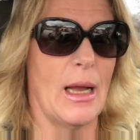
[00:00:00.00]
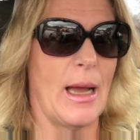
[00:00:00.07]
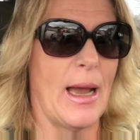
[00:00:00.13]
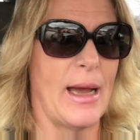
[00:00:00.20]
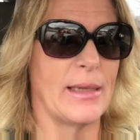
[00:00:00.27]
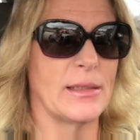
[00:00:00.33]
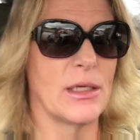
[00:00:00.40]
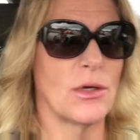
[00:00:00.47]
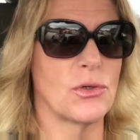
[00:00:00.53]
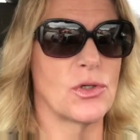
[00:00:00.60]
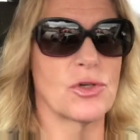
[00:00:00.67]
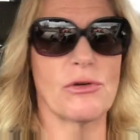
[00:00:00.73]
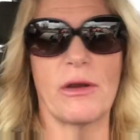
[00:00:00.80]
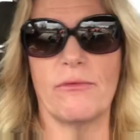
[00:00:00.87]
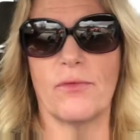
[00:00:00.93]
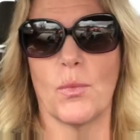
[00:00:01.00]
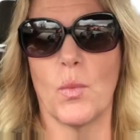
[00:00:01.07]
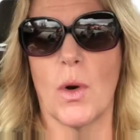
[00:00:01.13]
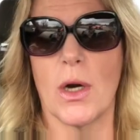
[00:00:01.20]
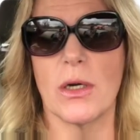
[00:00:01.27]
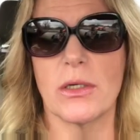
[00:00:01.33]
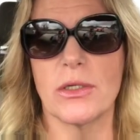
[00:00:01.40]
Had to go straight from
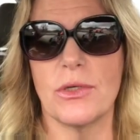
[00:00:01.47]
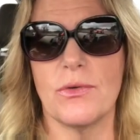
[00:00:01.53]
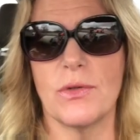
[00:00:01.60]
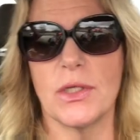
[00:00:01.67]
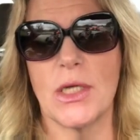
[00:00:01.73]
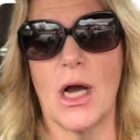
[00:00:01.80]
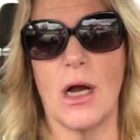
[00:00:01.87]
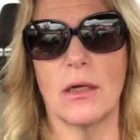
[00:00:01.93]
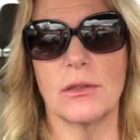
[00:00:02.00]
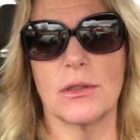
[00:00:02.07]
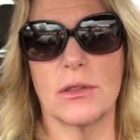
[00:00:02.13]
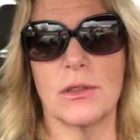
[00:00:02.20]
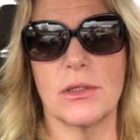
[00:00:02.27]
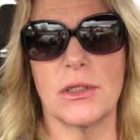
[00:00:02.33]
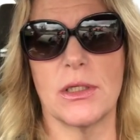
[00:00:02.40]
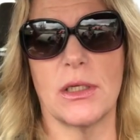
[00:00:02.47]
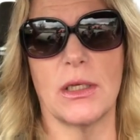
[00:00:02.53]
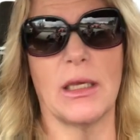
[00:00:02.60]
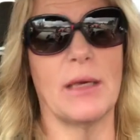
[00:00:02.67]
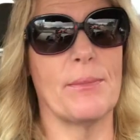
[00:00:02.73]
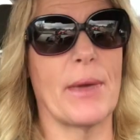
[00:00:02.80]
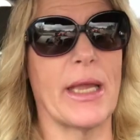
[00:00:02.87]
work to the doctor to
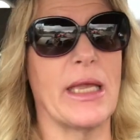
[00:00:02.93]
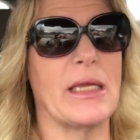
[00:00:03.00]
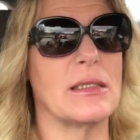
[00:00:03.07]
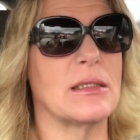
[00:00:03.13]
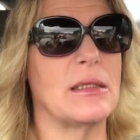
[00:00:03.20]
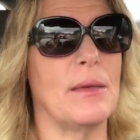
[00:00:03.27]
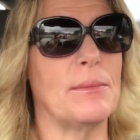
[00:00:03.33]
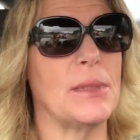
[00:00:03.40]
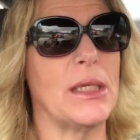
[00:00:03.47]
get my kids something to